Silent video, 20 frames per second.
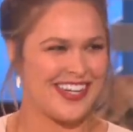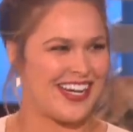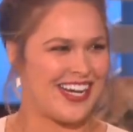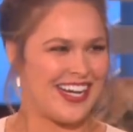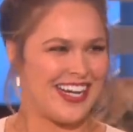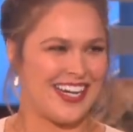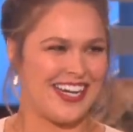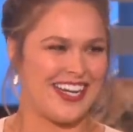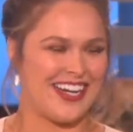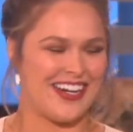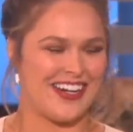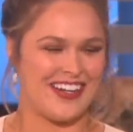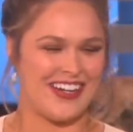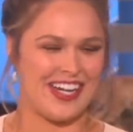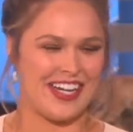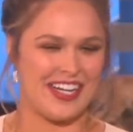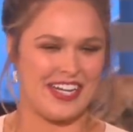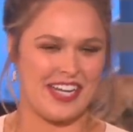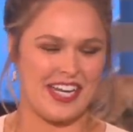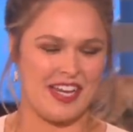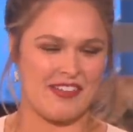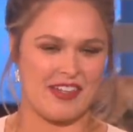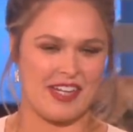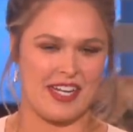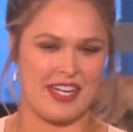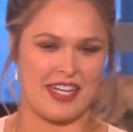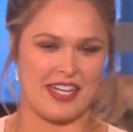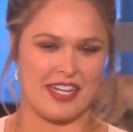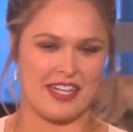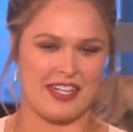I don't know. I didn't have a
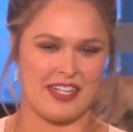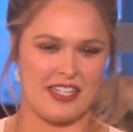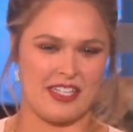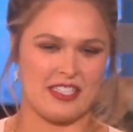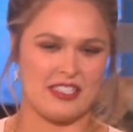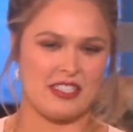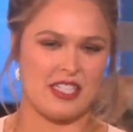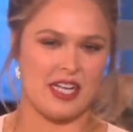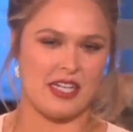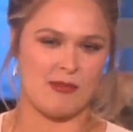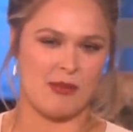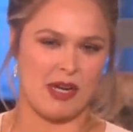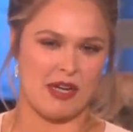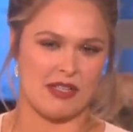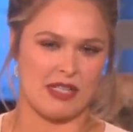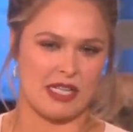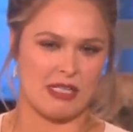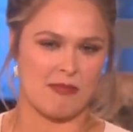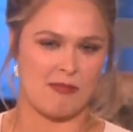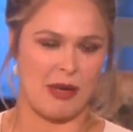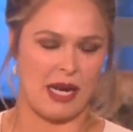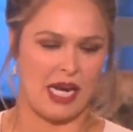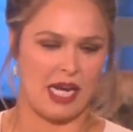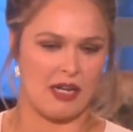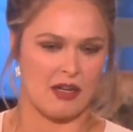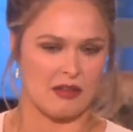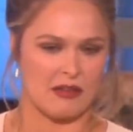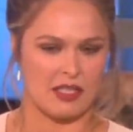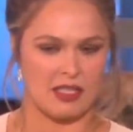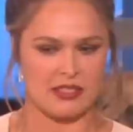headache at all. It's not about like
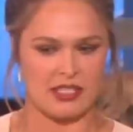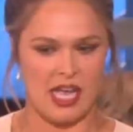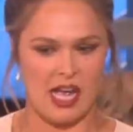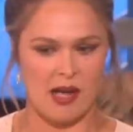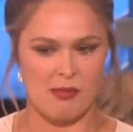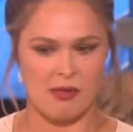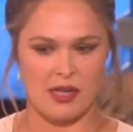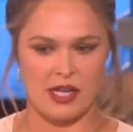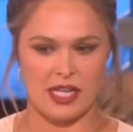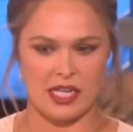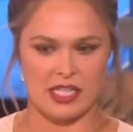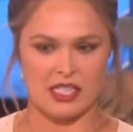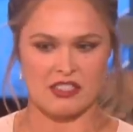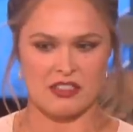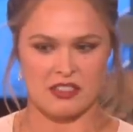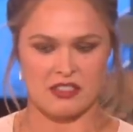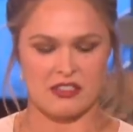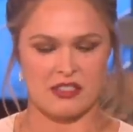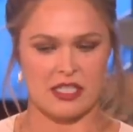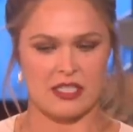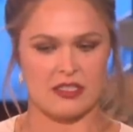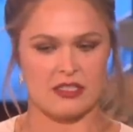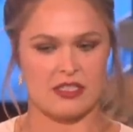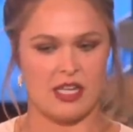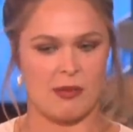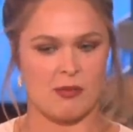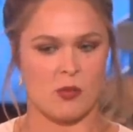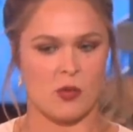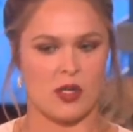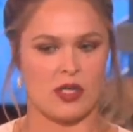pain or things happening. It's just things
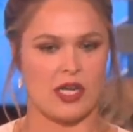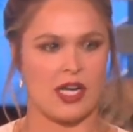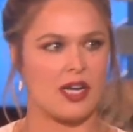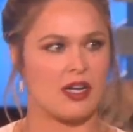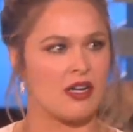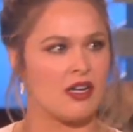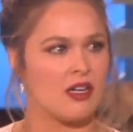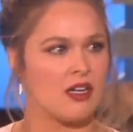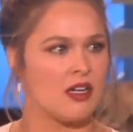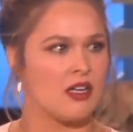stopped working.